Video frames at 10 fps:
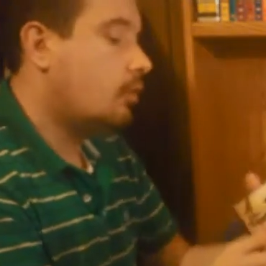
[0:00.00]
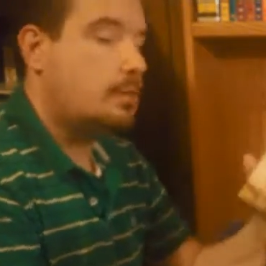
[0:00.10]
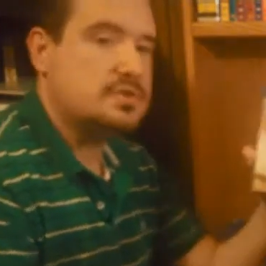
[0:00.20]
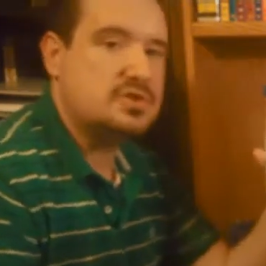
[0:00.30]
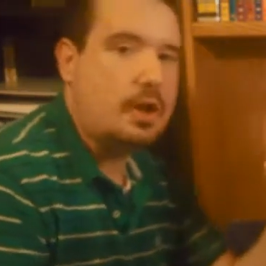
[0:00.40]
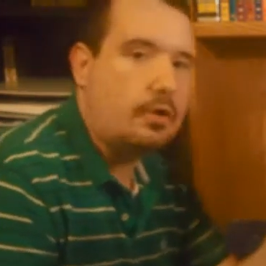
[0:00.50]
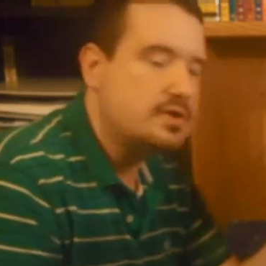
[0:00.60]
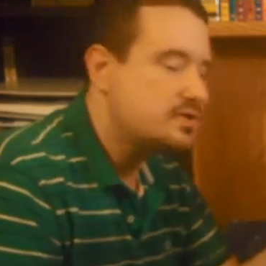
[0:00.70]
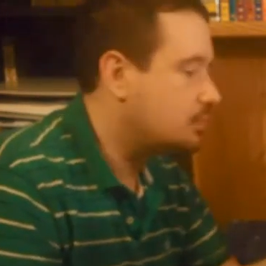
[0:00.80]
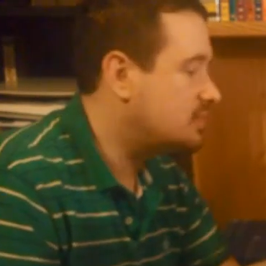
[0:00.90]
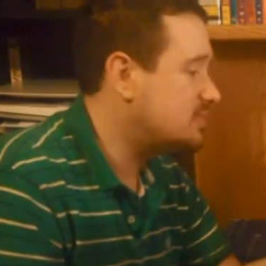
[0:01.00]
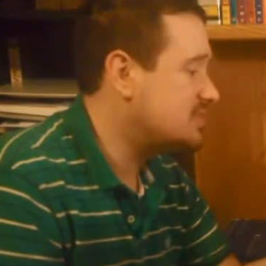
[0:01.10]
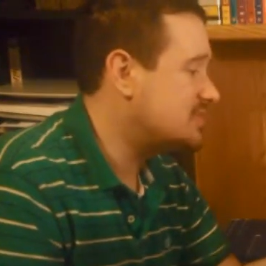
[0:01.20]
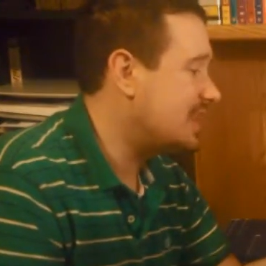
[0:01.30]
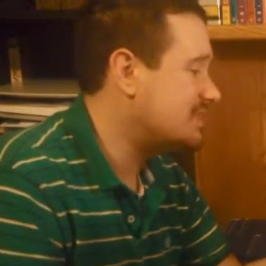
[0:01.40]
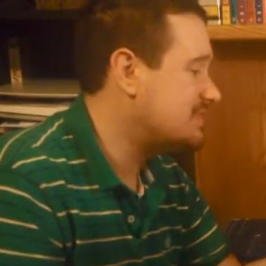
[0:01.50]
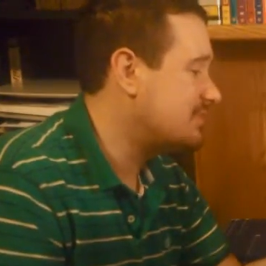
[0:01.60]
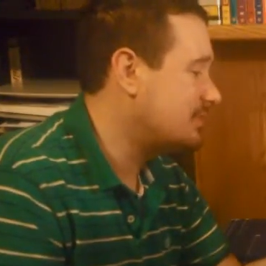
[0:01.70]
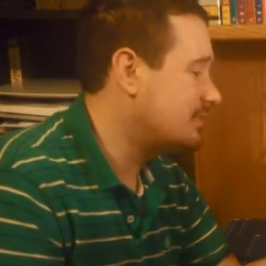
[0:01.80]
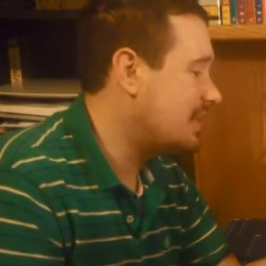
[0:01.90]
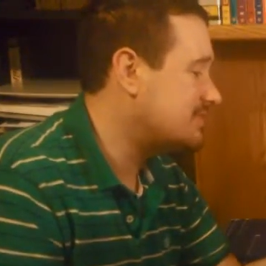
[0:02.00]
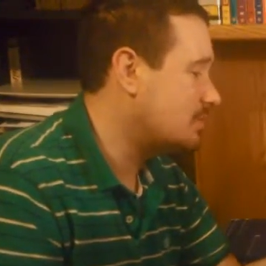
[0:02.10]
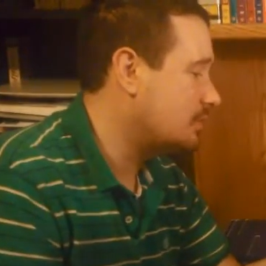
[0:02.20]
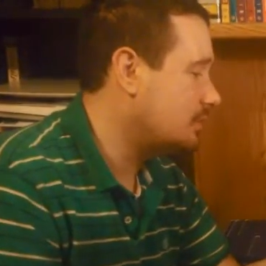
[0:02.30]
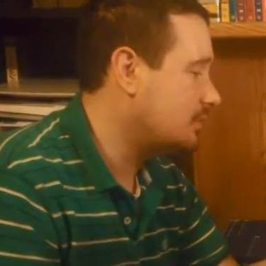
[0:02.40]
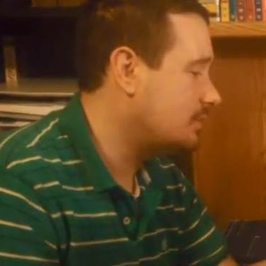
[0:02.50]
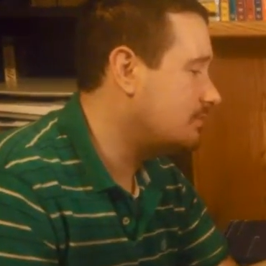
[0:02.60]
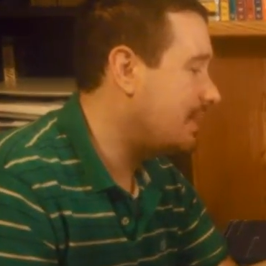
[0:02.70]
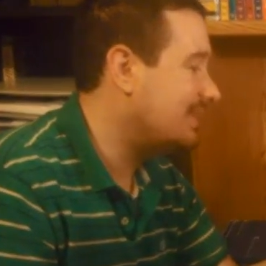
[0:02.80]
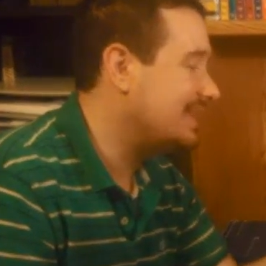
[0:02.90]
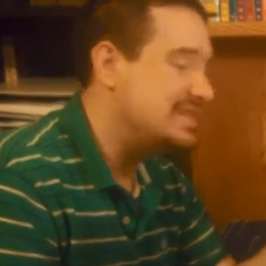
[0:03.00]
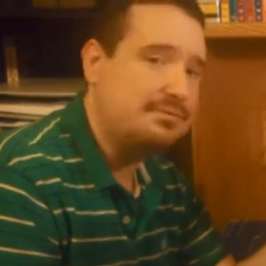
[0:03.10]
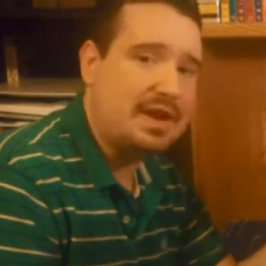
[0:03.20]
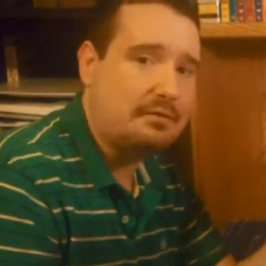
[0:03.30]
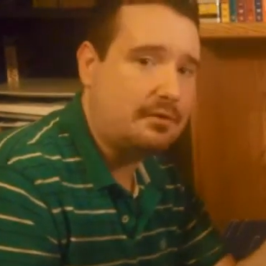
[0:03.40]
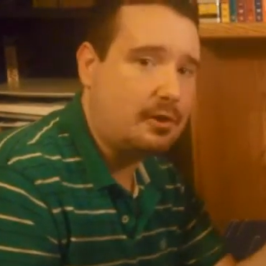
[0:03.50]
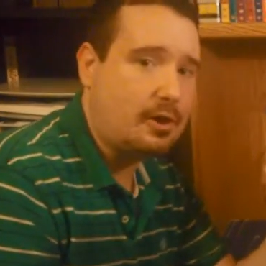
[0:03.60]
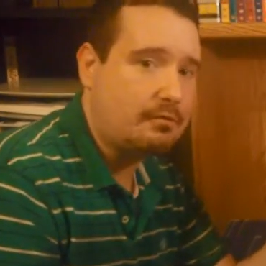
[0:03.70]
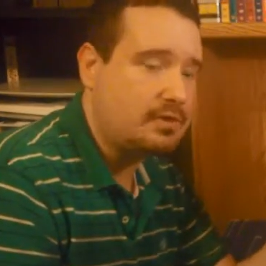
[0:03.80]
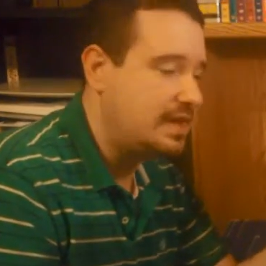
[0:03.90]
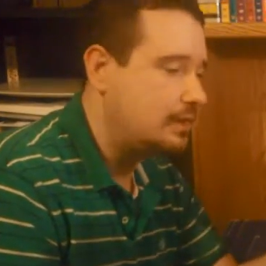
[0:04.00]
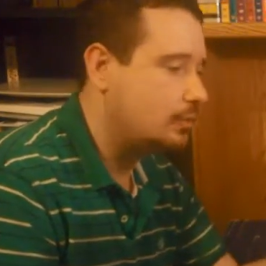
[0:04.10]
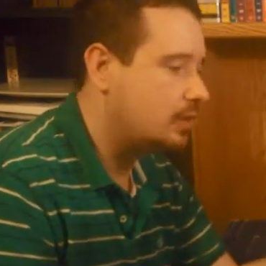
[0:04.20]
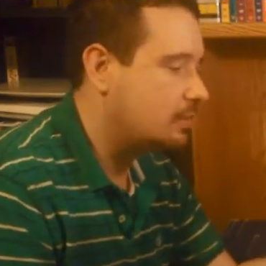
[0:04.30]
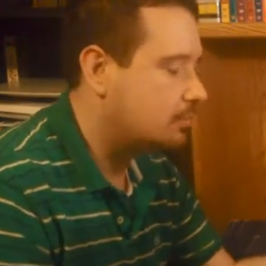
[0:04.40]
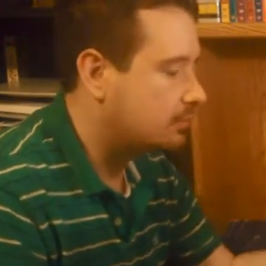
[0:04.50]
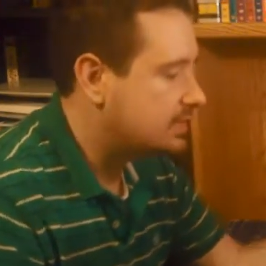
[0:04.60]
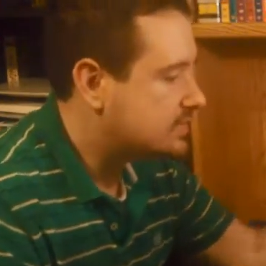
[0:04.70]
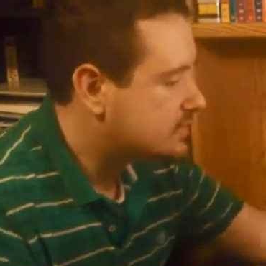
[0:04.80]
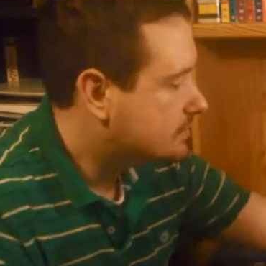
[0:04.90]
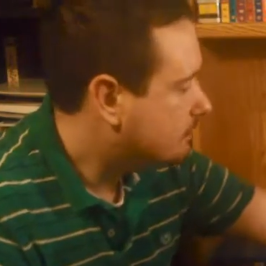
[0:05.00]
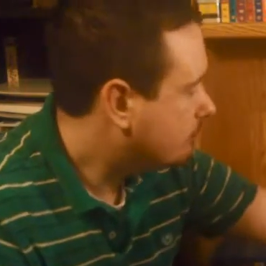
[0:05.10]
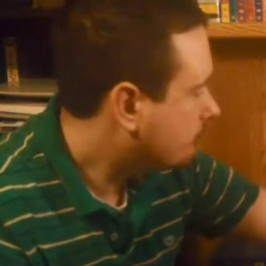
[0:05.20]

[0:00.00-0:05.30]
Quantum of Solace, which is not so good, my least favorite of the Daniel Craig movies.